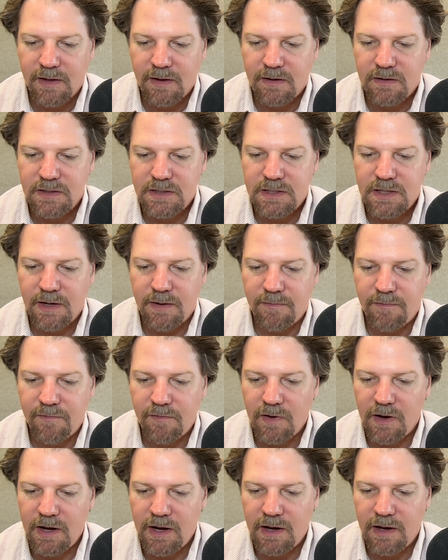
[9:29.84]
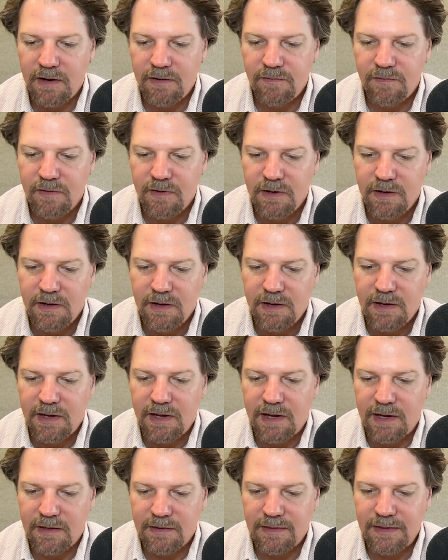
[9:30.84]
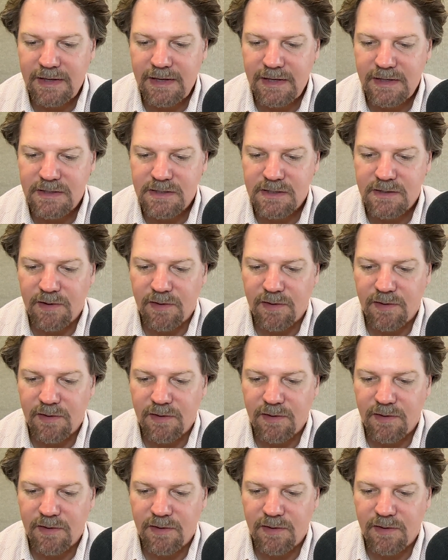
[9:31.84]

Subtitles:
Step 5, at least